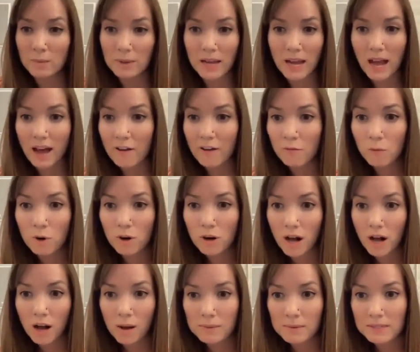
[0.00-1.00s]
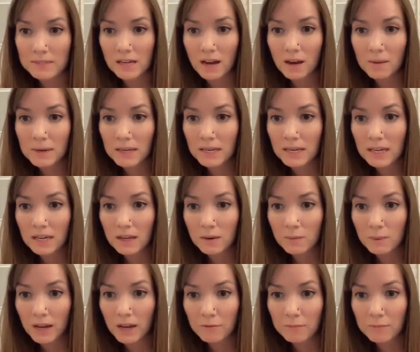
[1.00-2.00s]
We have more comments coming in.
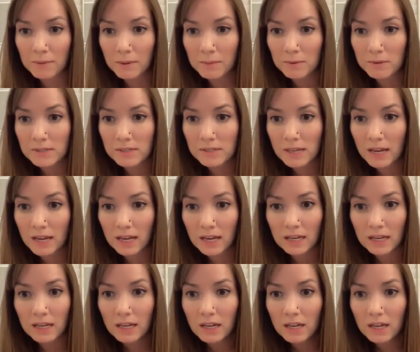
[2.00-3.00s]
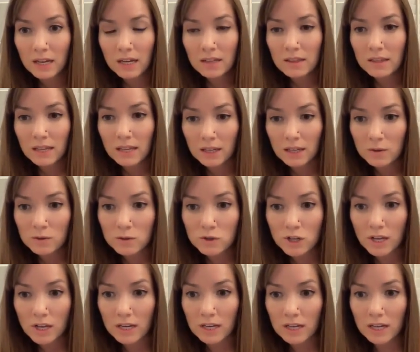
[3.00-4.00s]
We have people saying, thank you,
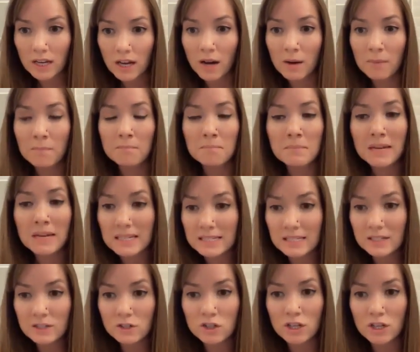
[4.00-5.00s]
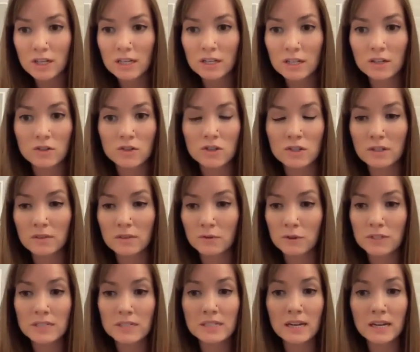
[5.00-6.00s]
Jenny. Amazing, Jenny. Your
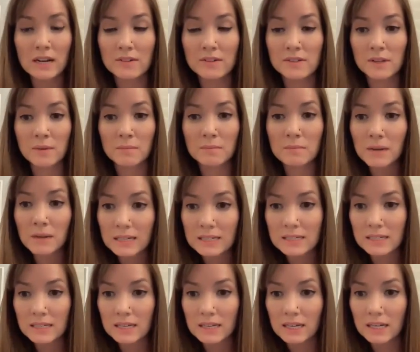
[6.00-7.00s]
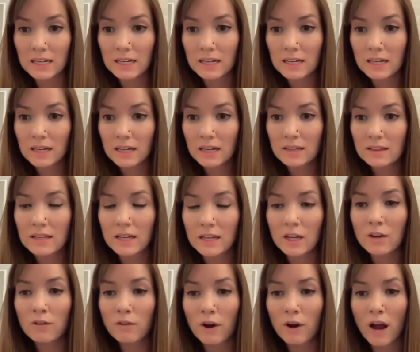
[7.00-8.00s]
delivery style is amazing.
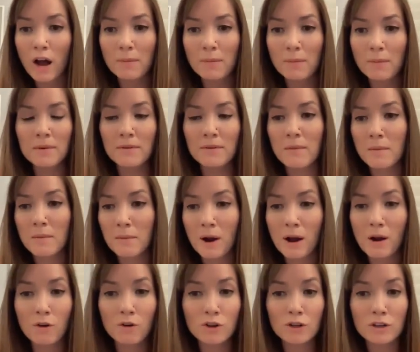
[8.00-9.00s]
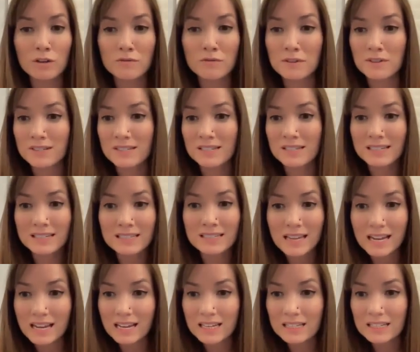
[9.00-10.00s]
Thank you for helping me remember how good it feels to
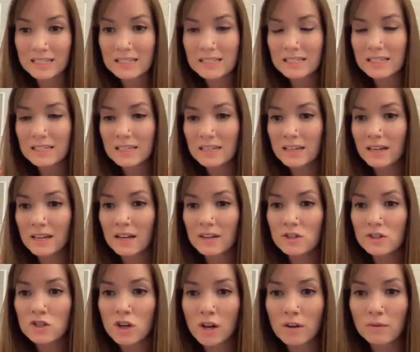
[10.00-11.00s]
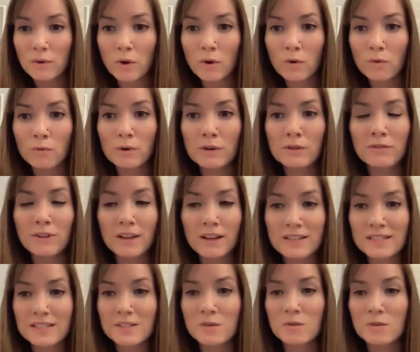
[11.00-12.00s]
dance. Sean wrote,
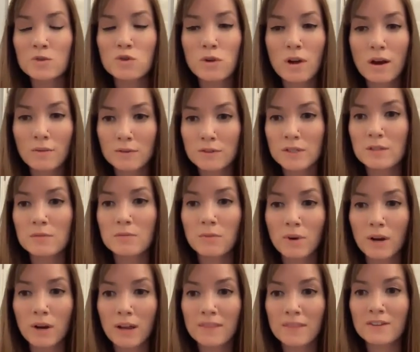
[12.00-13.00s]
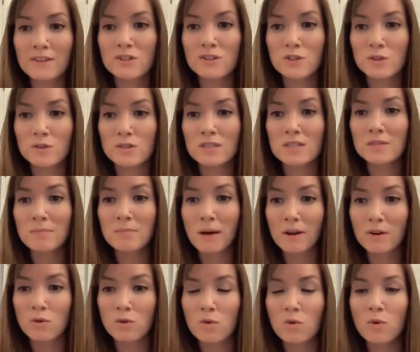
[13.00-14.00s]
reflexes don't travel to the brain. They just use the
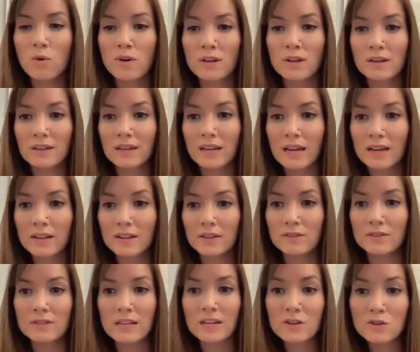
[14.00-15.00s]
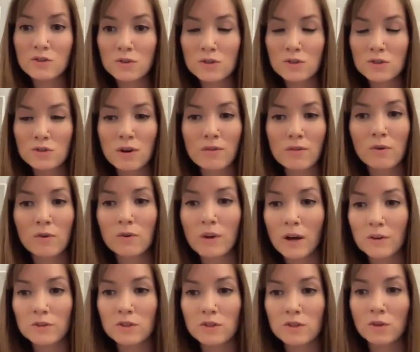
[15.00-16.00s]
spinal cord and ganglion tendrils travel
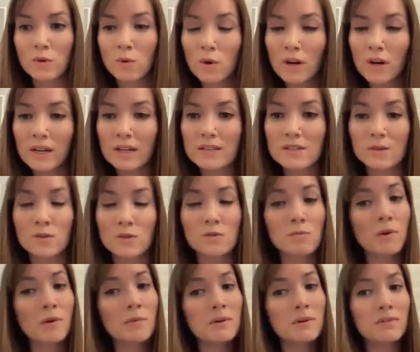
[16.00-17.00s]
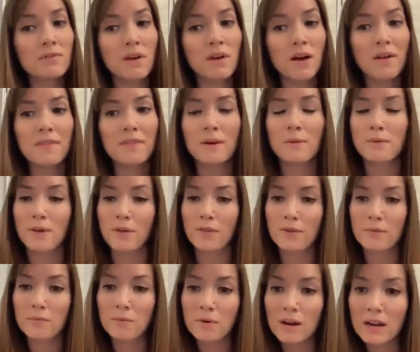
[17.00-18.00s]
out to all the organs. So there's primitive thought there without
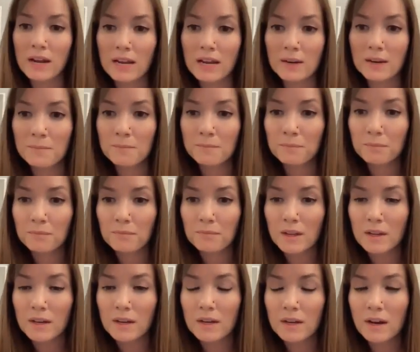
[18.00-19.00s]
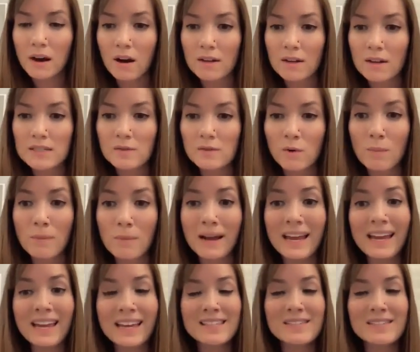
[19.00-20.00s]
the brain. Austin wrote, my
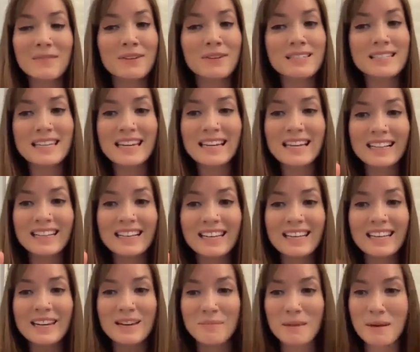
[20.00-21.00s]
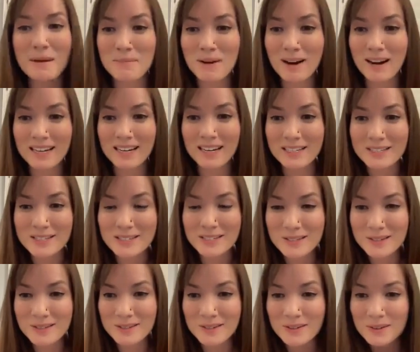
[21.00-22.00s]
hands felt tingling and my body
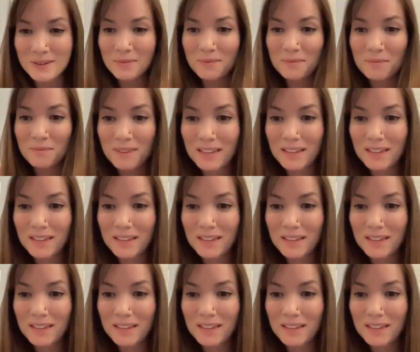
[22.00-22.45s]
too.